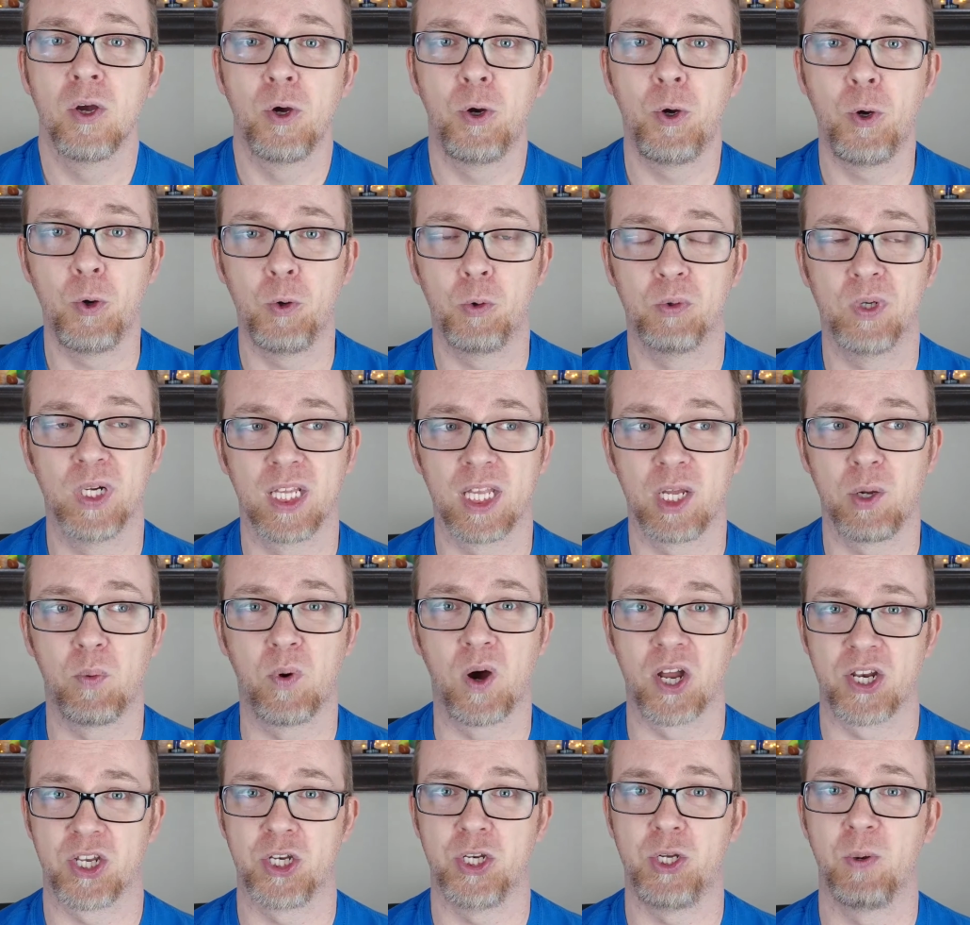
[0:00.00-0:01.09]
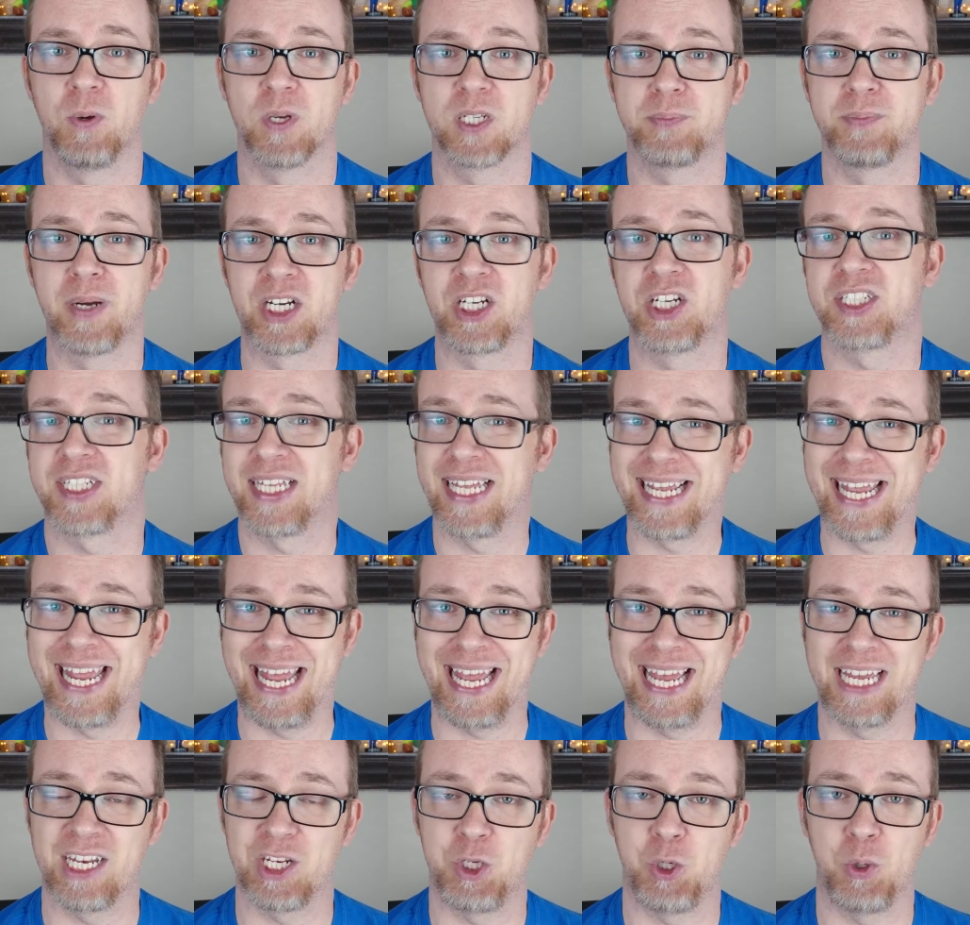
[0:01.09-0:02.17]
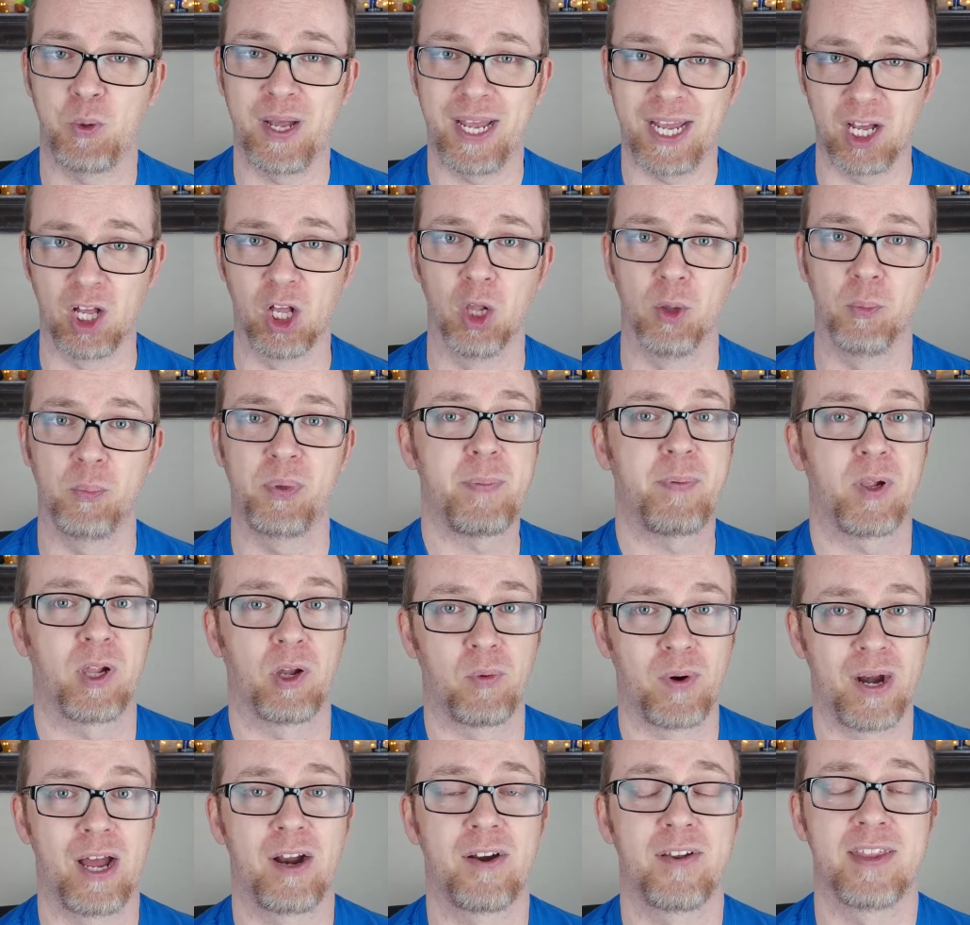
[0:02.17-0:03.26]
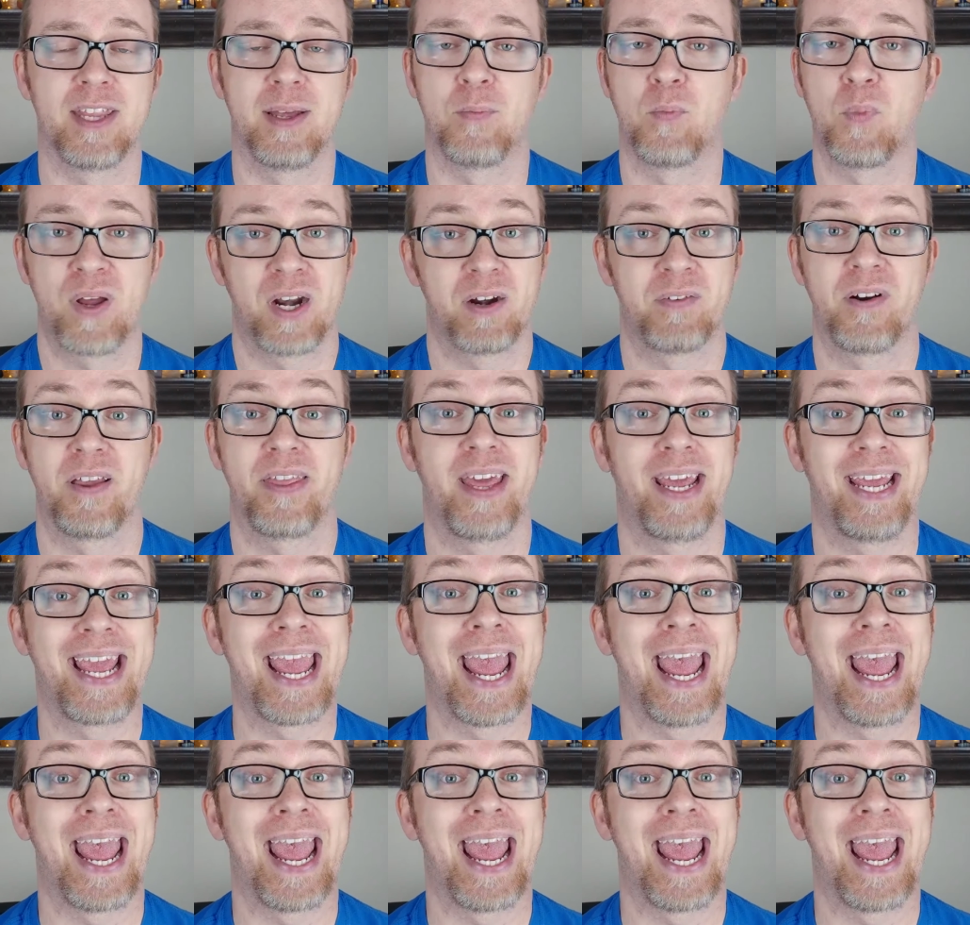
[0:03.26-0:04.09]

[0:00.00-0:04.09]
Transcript: who really want to do as much as they can to help people around them whenever they